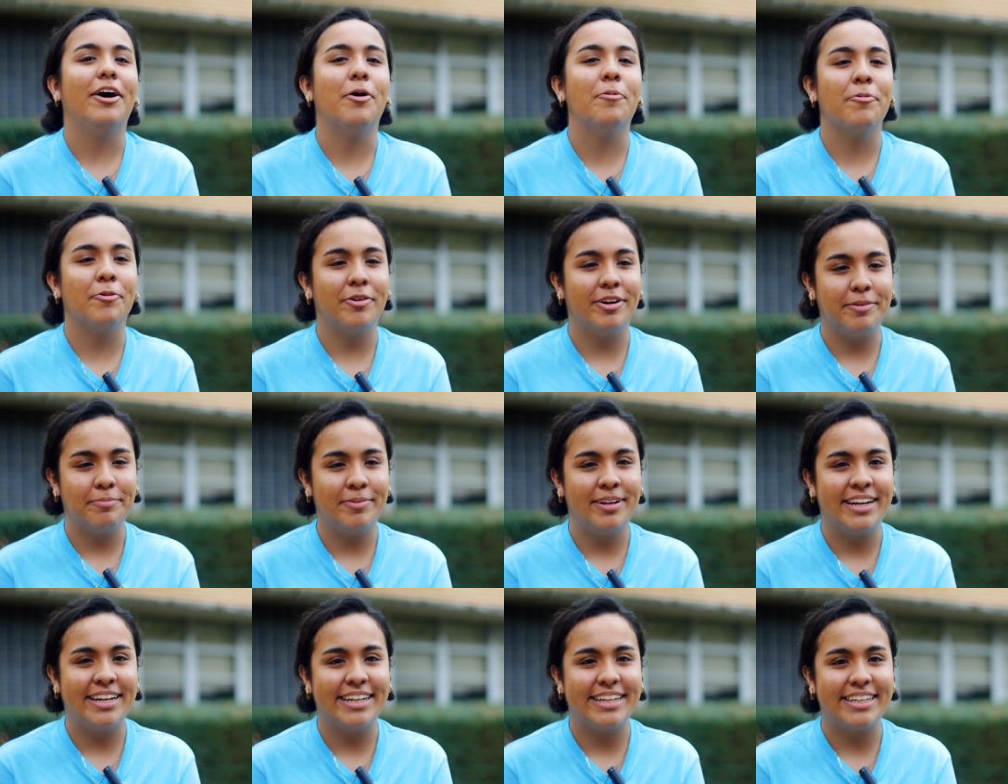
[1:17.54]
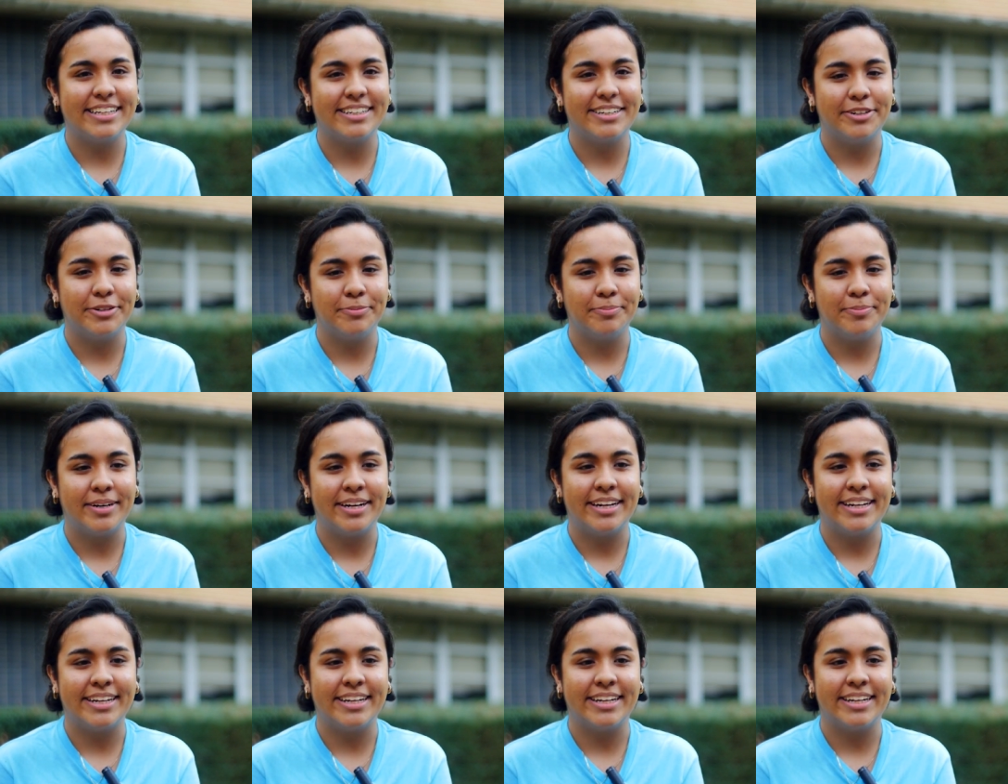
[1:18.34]
I'm already planning on
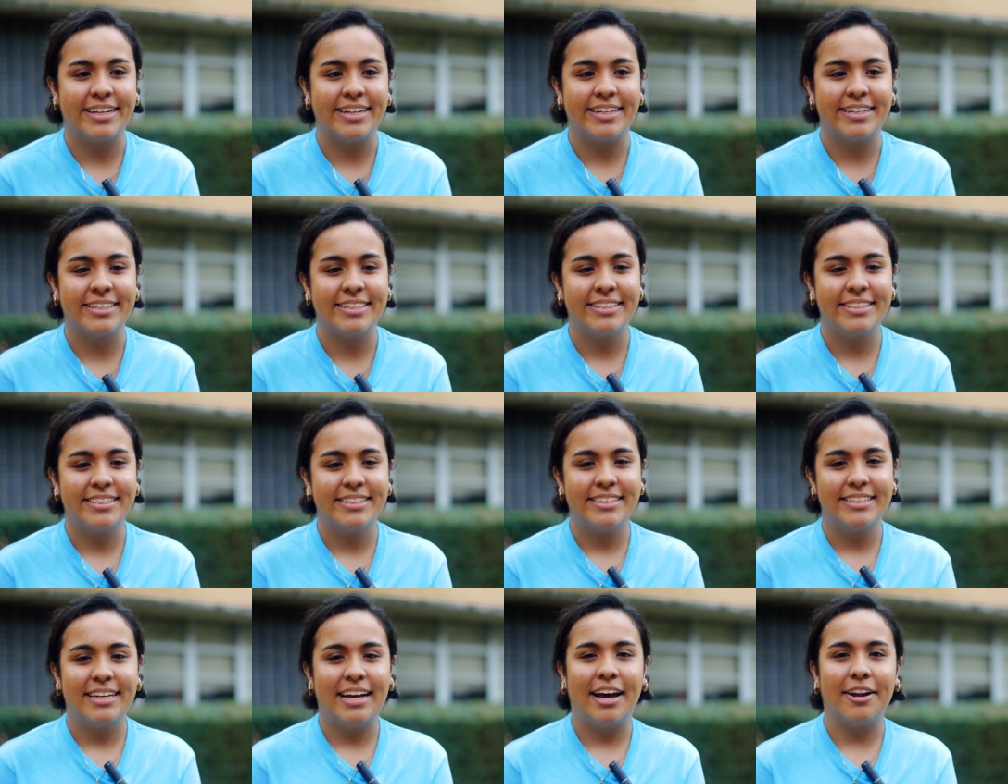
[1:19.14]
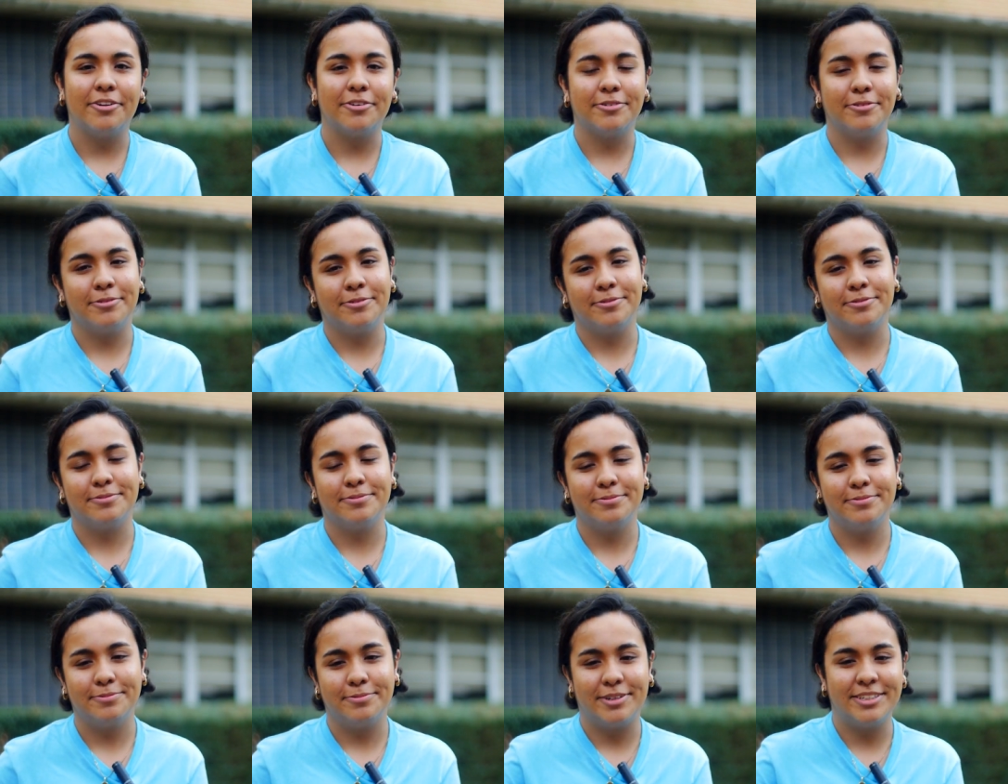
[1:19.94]
my how to
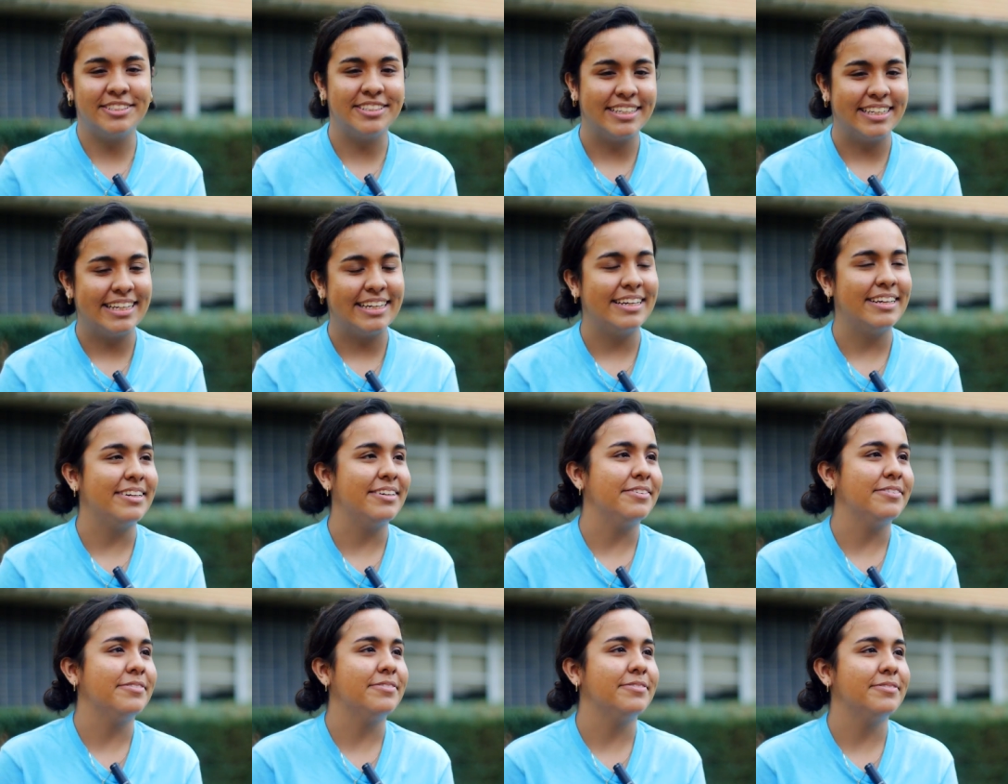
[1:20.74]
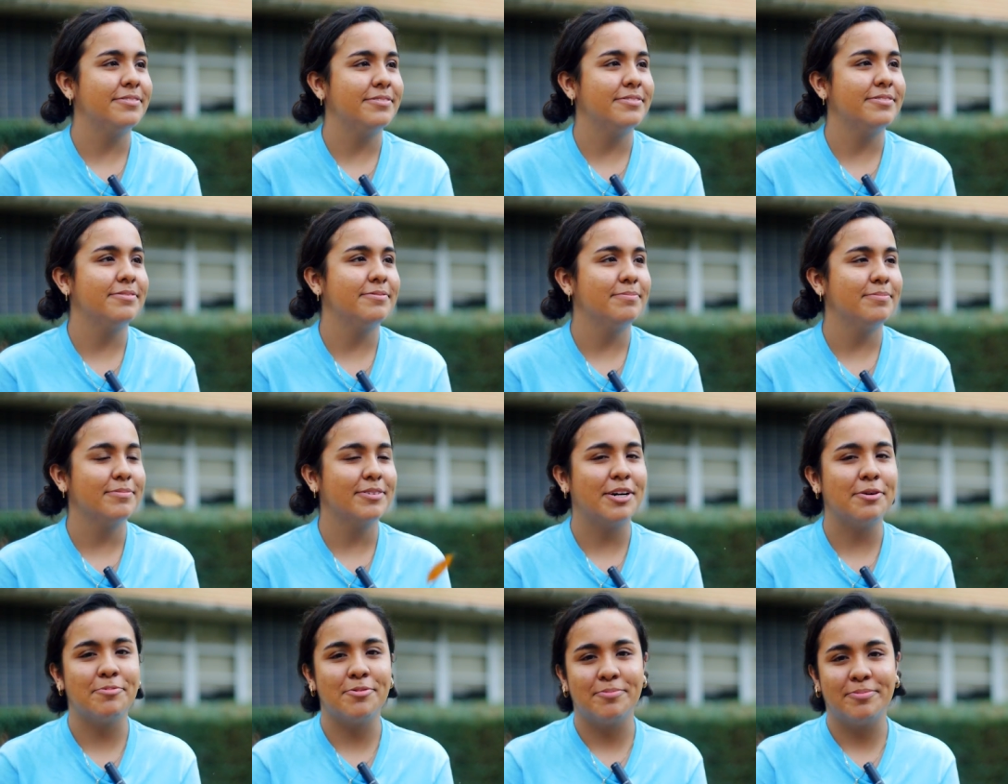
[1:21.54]
where to live. A
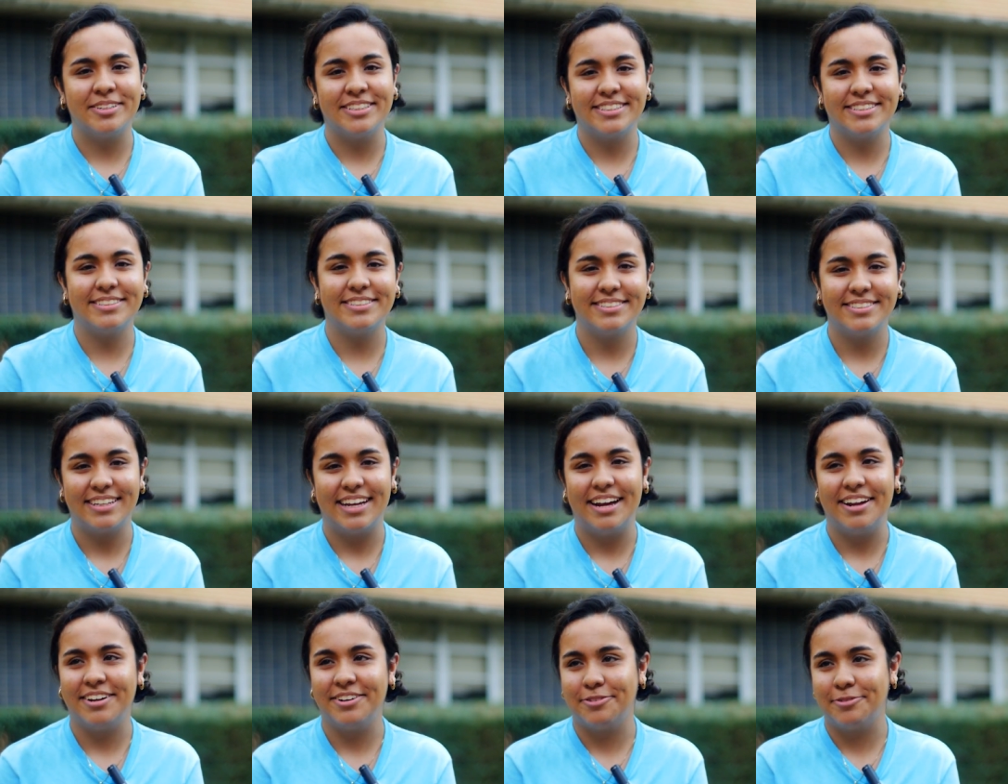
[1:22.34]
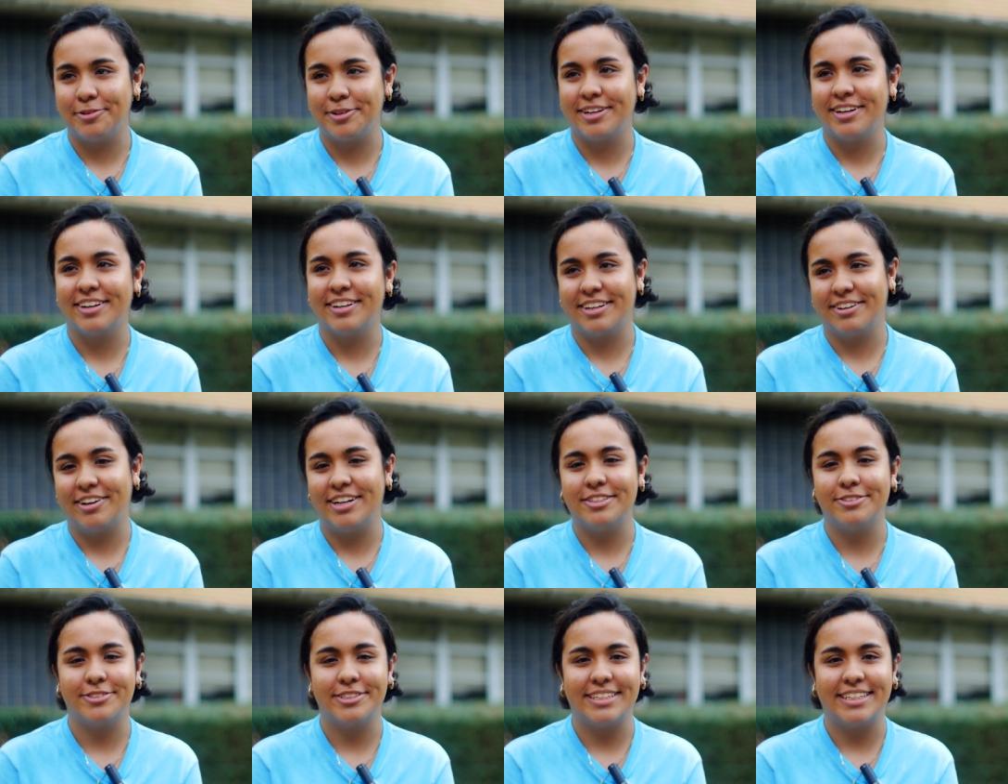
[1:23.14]
couple months, I don't know, we're gonna
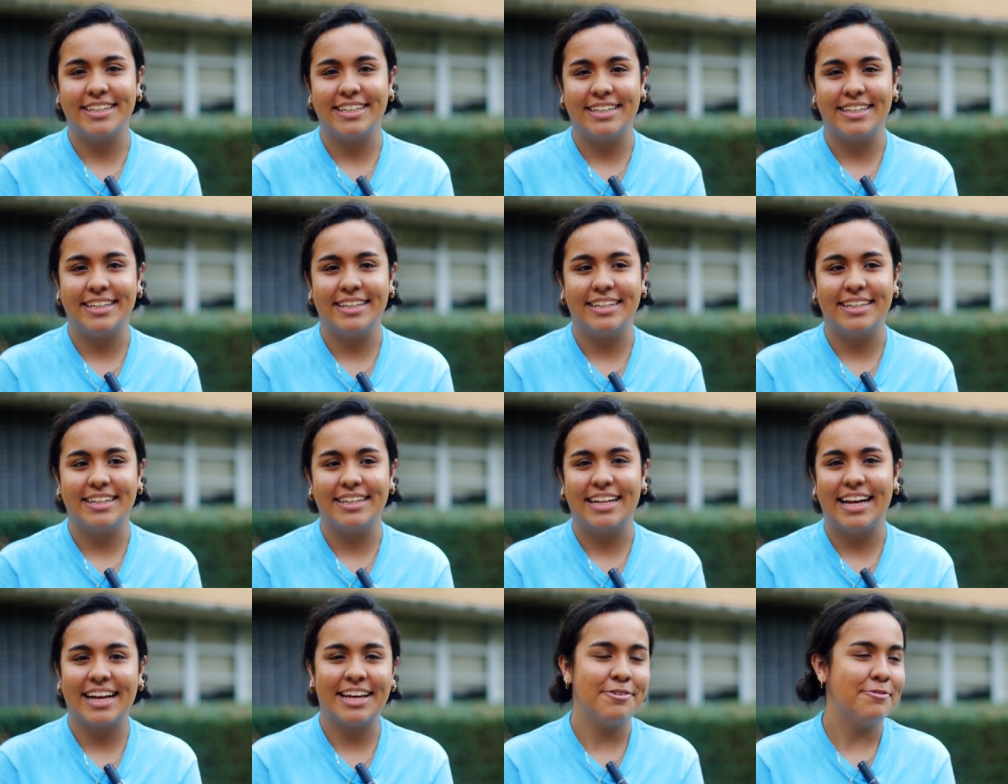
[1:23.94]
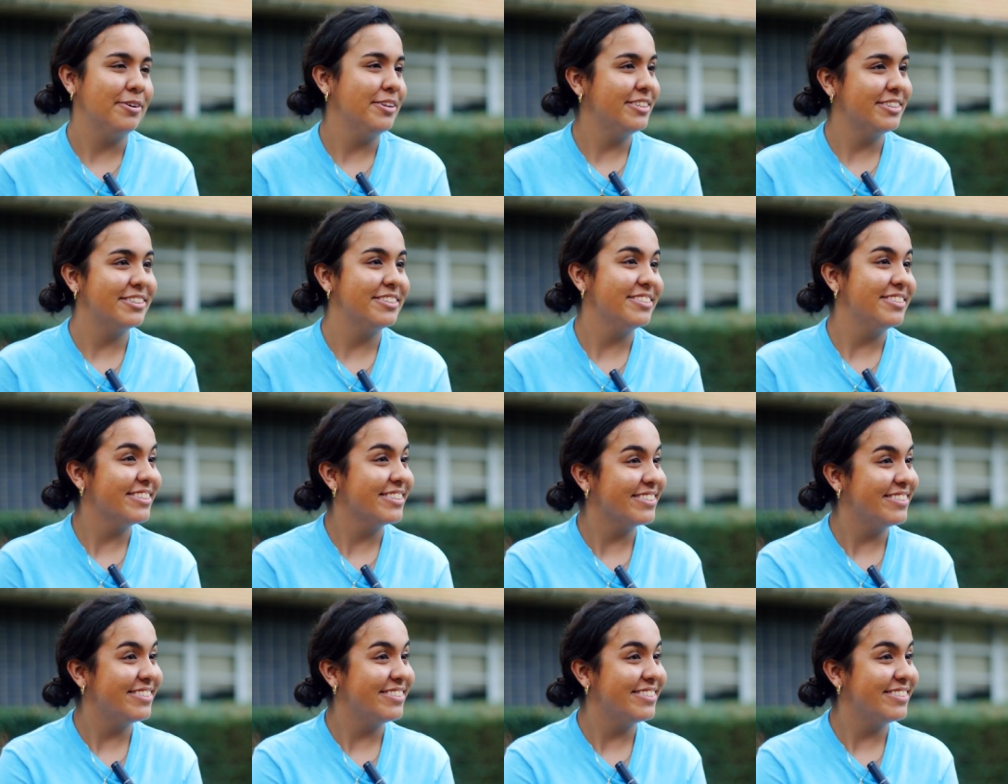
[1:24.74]
graduate, and I can't wait to go to